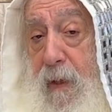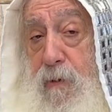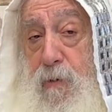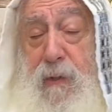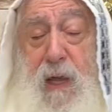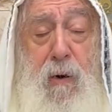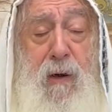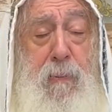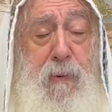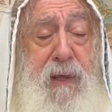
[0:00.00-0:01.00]
So now,
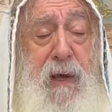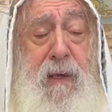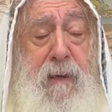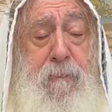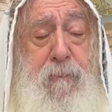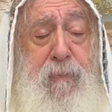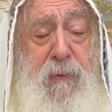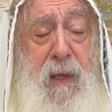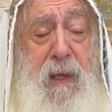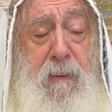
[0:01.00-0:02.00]
Rabotai,
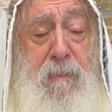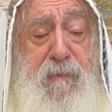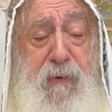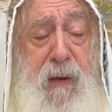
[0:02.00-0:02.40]
before